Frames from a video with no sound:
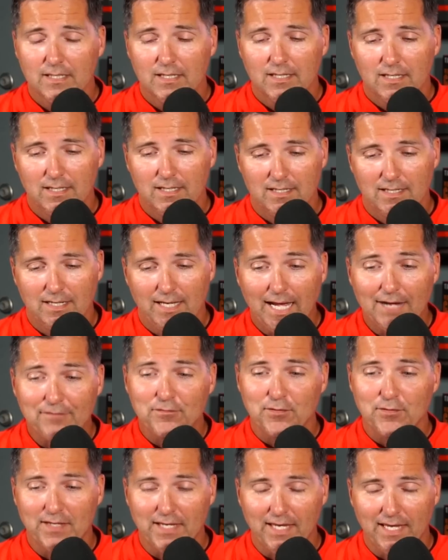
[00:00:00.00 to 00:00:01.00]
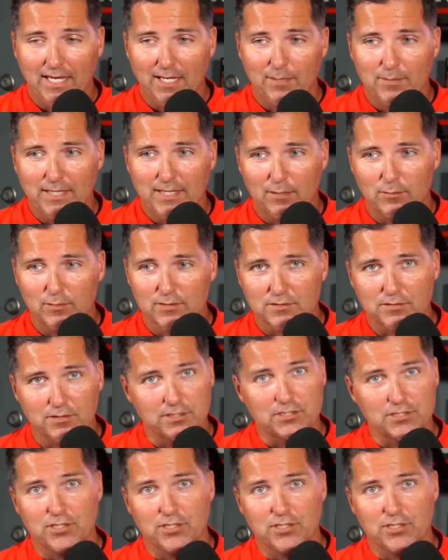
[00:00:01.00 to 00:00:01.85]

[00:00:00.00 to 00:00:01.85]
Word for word: uh, after the game, and that was Chris